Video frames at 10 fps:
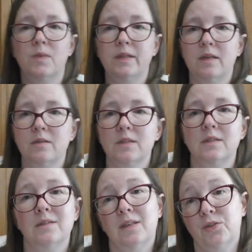
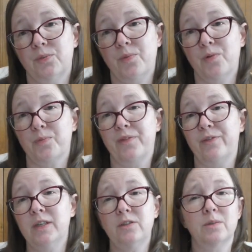1,000, they should both be
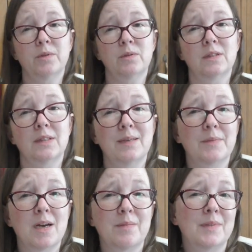finished about the same
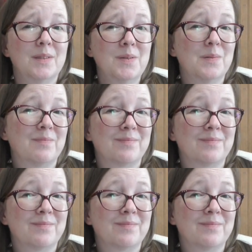time too.